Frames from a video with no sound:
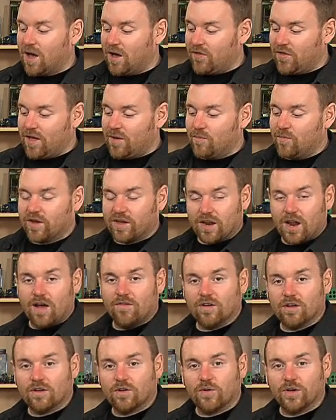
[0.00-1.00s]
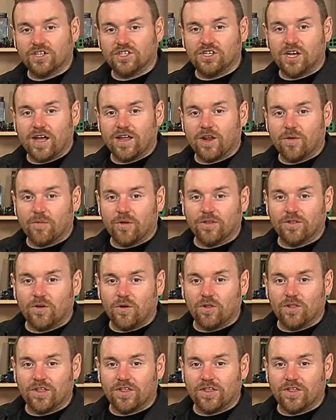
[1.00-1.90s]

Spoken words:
and then we can have a quick chat about all